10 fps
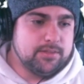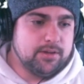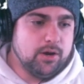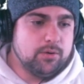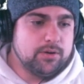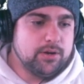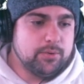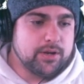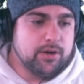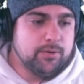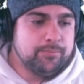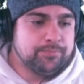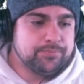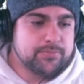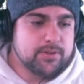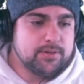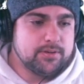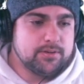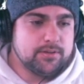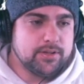Oh, here we go.
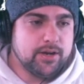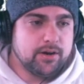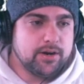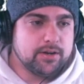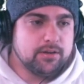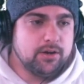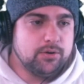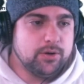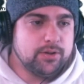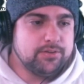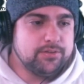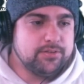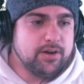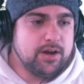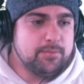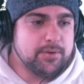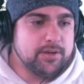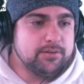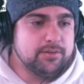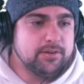They are in, oh no, that's in
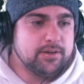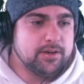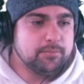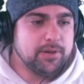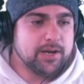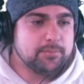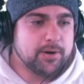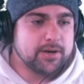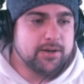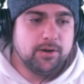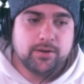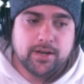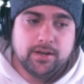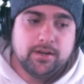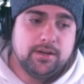zombies and black market. Okay.